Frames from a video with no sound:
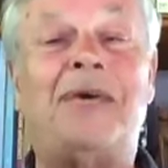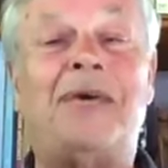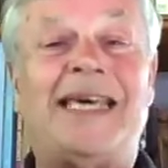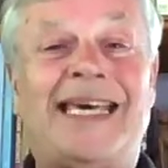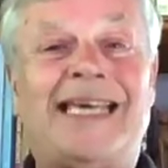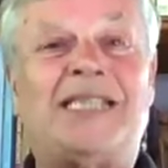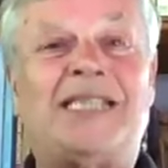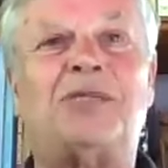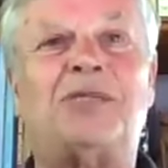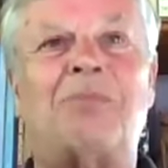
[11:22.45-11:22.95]

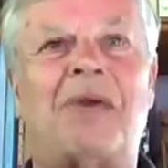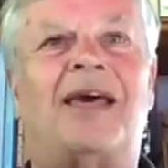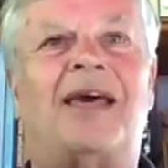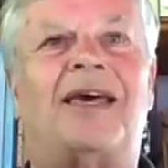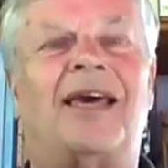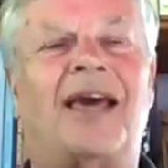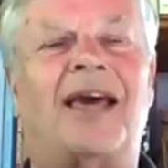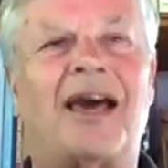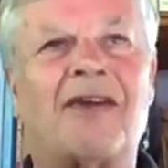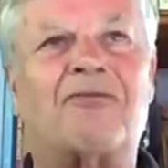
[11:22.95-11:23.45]

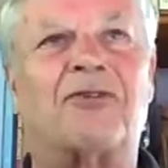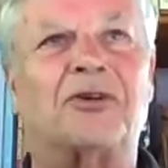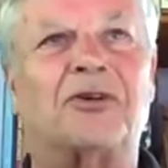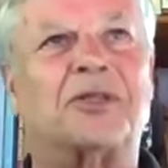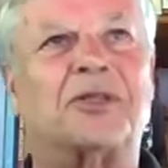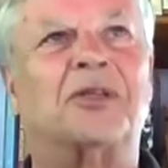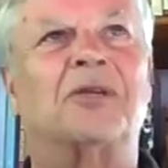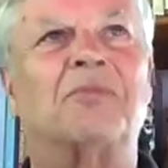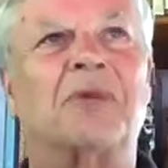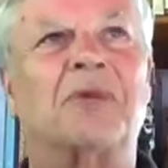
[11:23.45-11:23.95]
peacemaking efforts
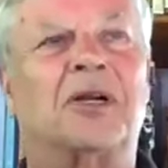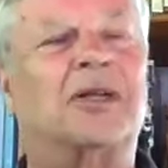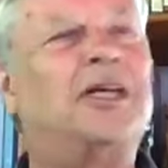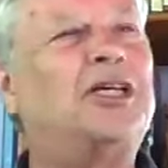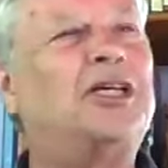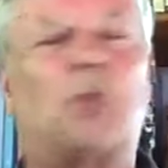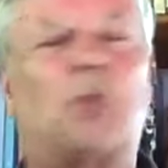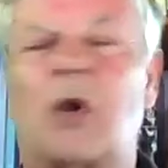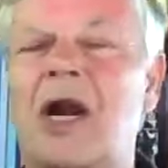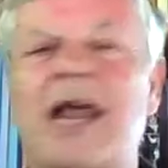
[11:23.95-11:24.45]
in the Middle
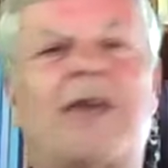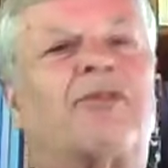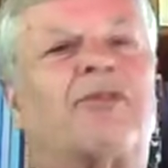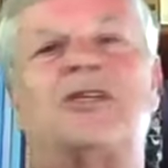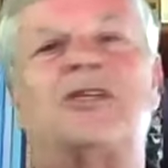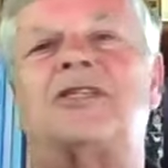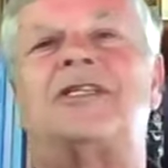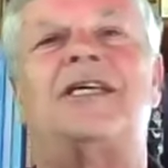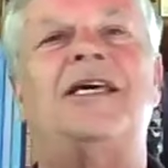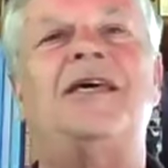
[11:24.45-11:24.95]
East were never
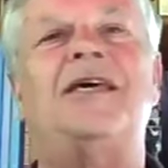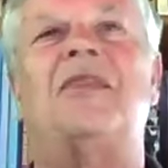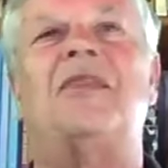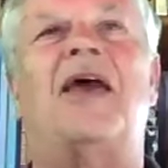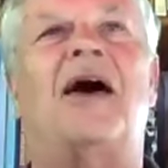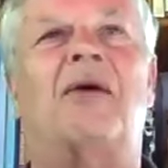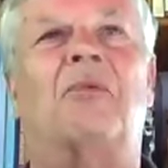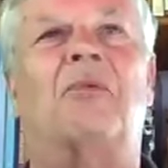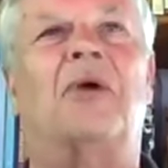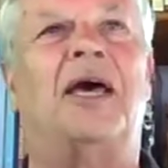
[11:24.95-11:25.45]
seen
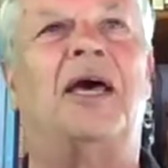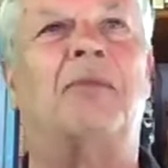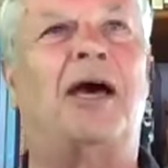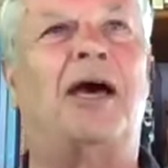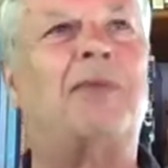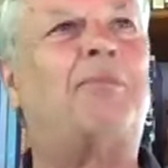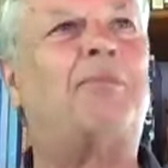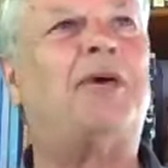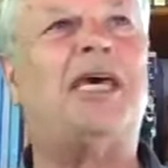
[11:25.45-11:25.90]
that way by